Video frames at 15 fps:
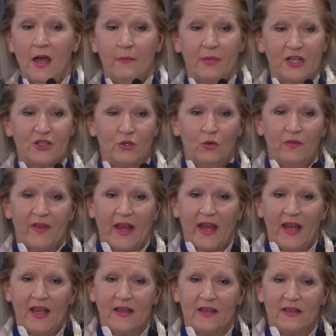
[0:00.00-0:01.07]
By show of
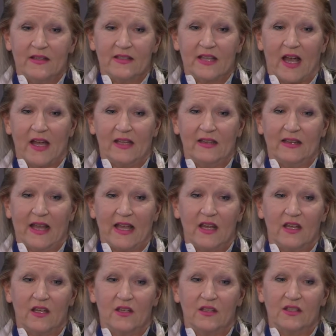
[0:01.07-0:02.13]
hands, I'd
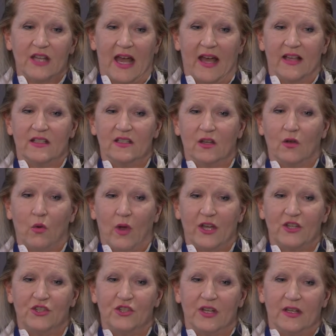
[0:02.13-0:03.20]
like to ask the
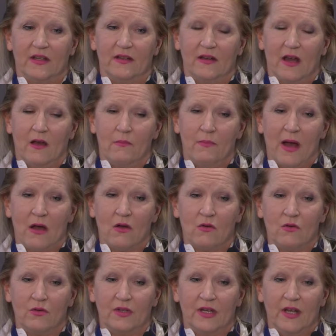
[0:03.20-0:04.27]
question
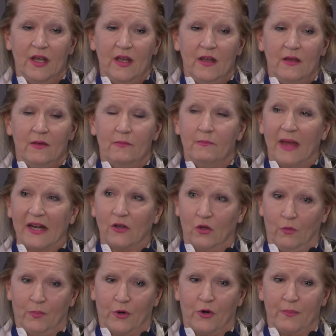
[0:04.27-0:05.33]
about
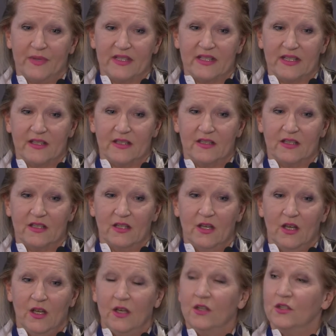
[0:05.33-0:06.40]
medical purposes.
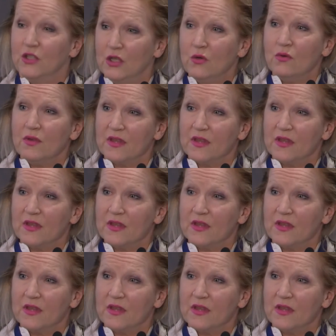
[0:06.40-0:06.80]
Do you